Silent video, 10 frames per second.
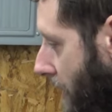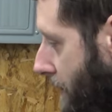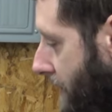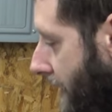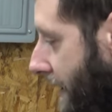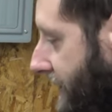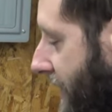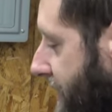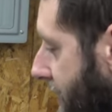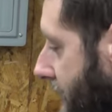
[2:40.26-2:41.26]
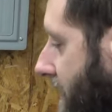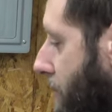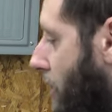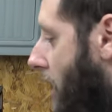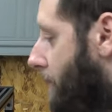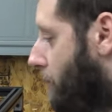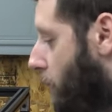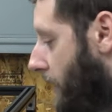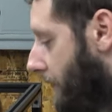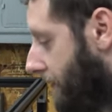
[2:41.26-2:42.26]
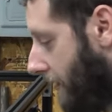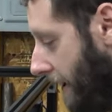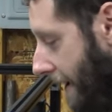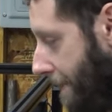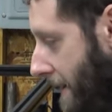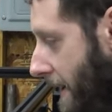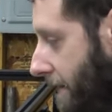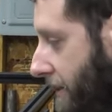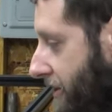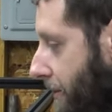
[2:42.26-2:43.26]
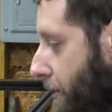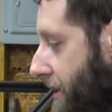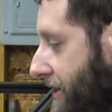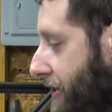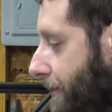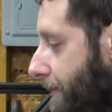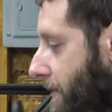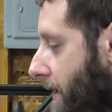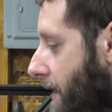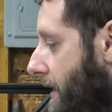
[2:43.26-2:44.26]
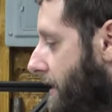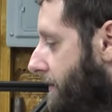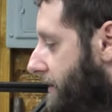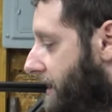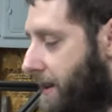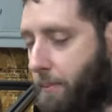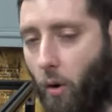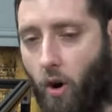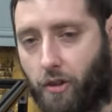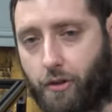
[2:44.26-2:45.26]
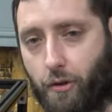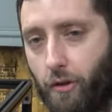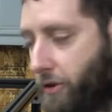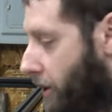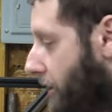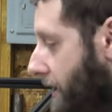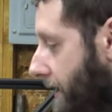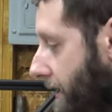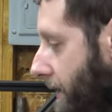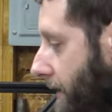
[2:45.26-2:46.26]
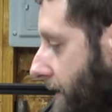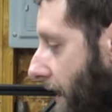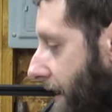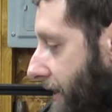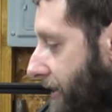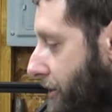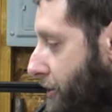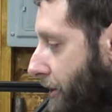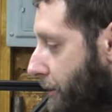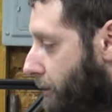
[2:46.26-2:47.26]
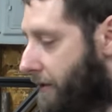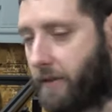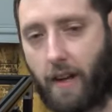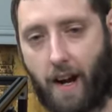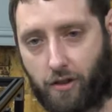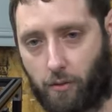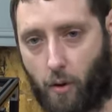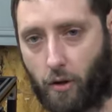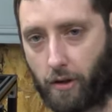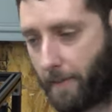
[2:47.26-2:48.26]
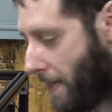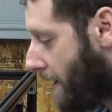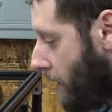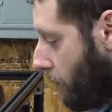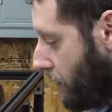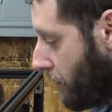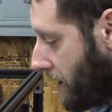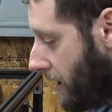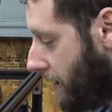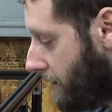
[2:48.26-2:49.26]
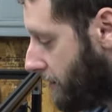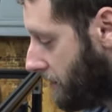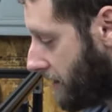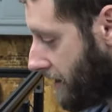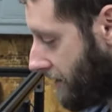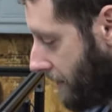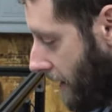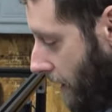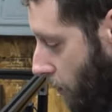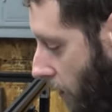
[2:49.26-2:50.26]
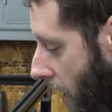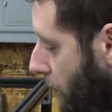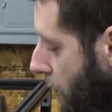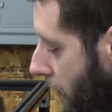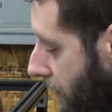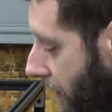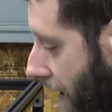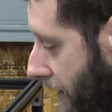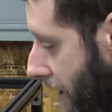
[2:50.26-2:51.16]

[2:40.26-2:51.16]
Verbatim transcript: up and down, say, say you have a problem with, um, for some reason, the ball screw turning not concentric with the actual motor. Well, you'll get you'll get some kind of wobble effect,